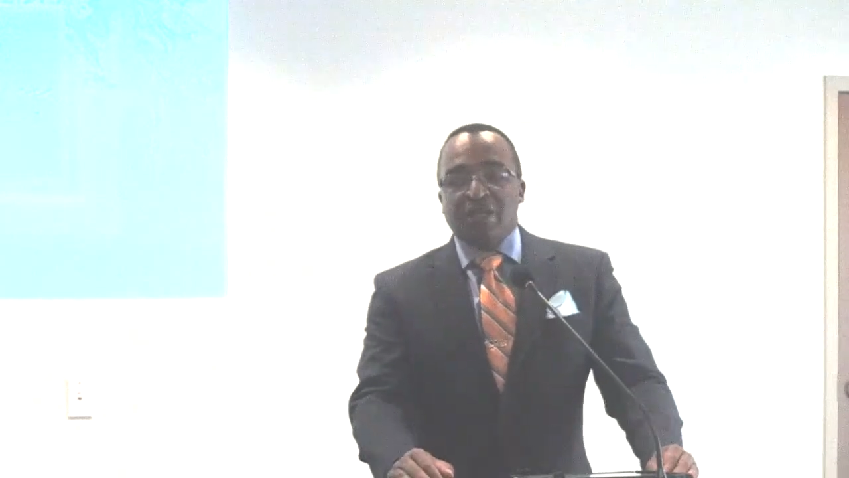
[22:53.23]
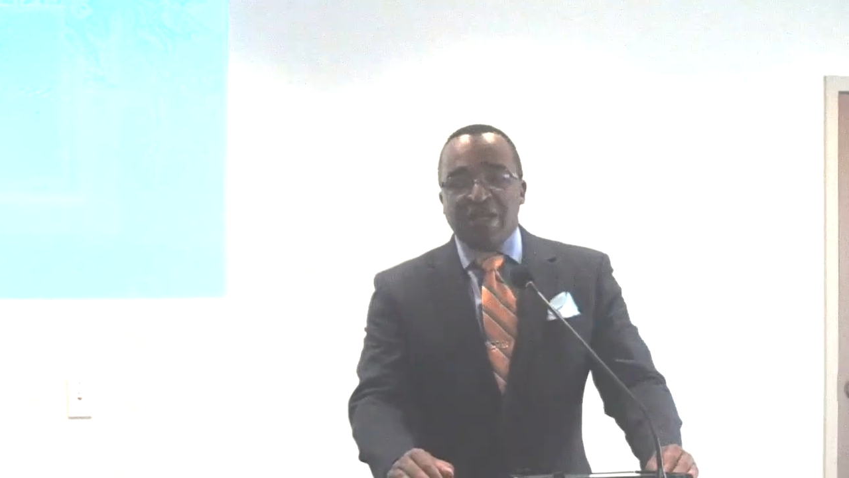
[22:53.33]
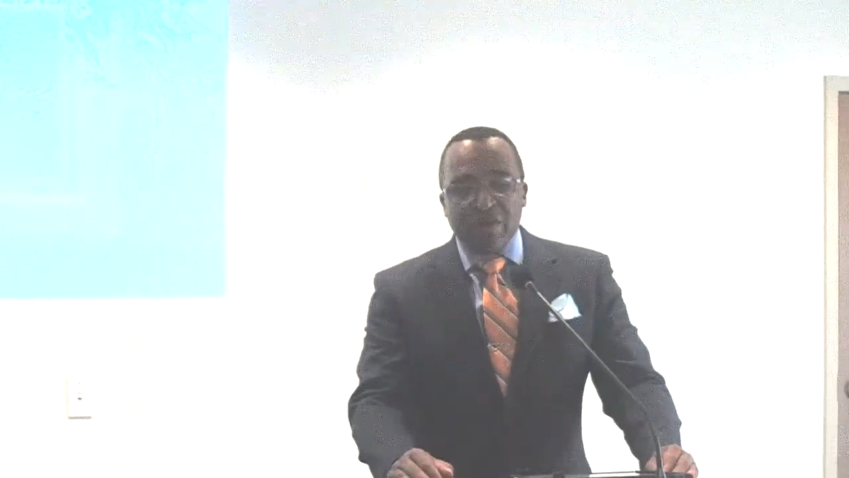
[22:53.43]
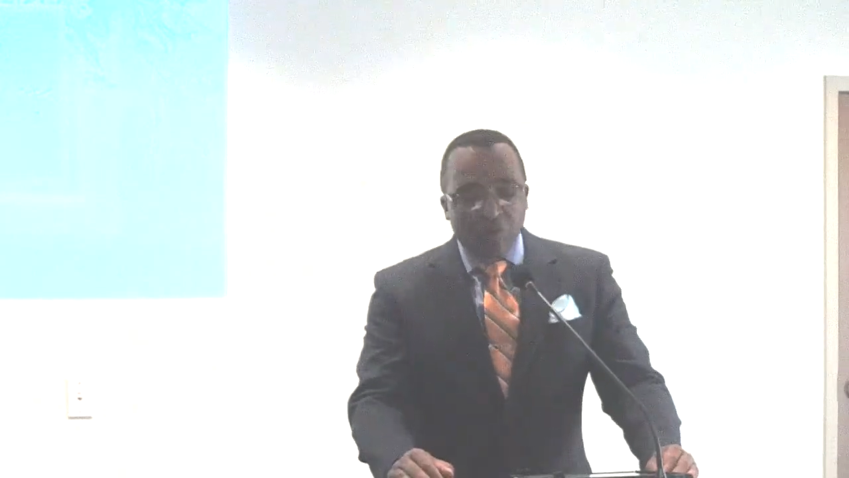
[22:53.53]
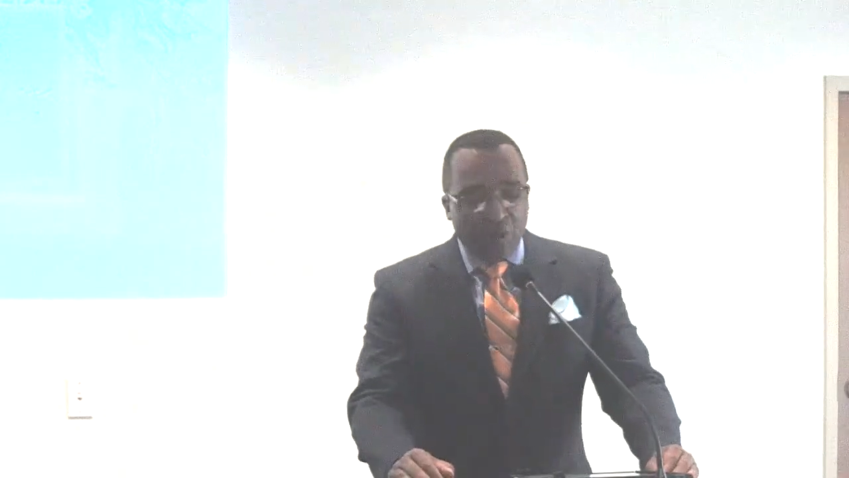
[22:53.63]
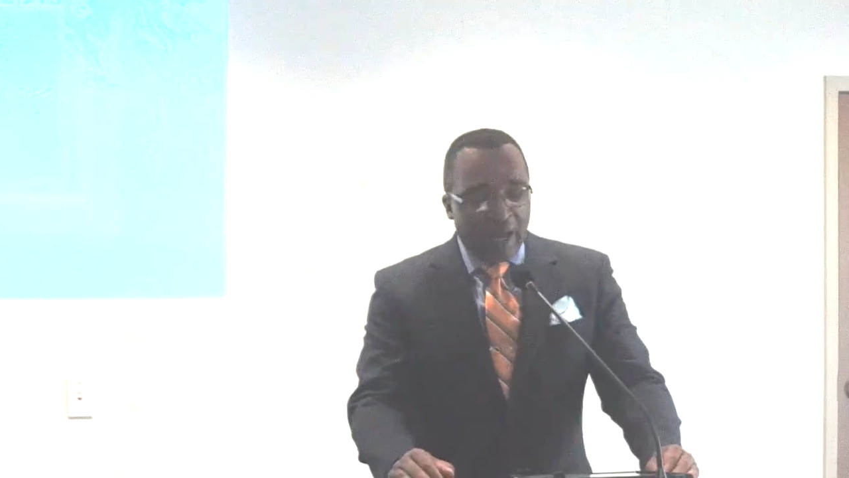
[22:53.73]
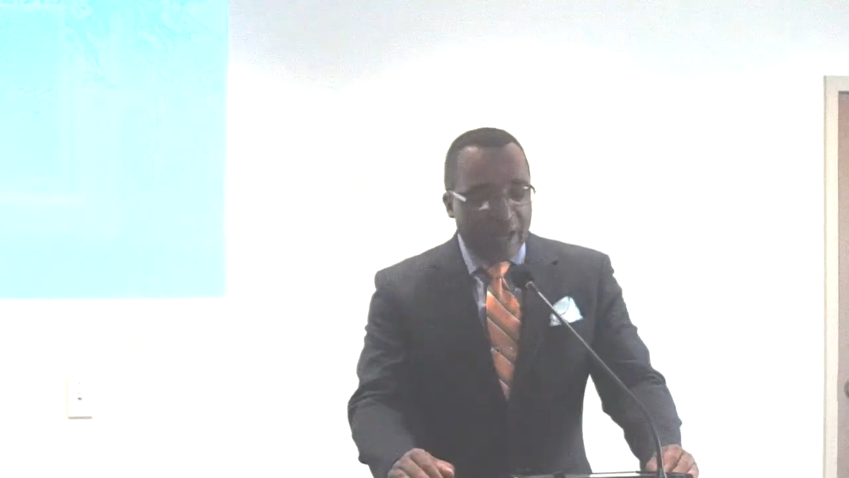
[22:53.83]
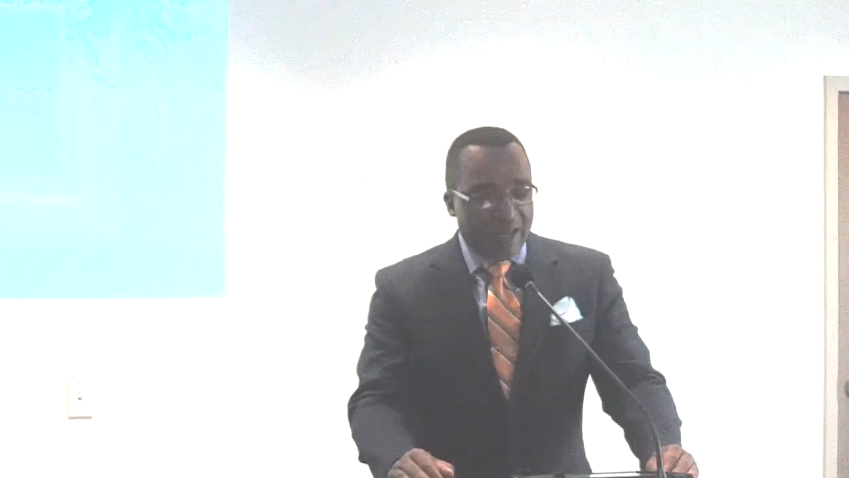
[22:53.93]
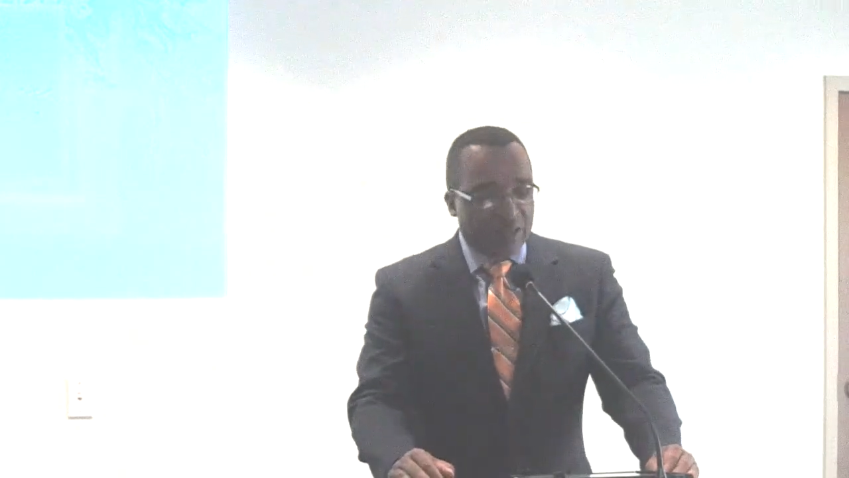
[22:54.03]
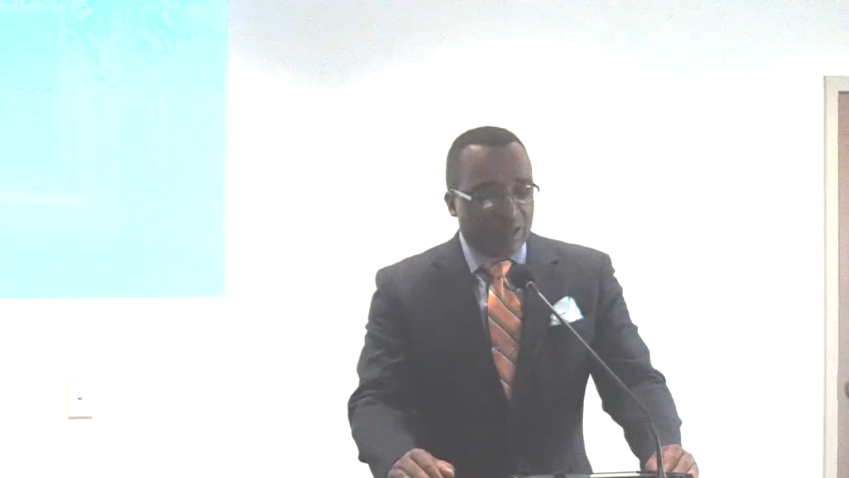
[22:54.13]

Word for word: Eat right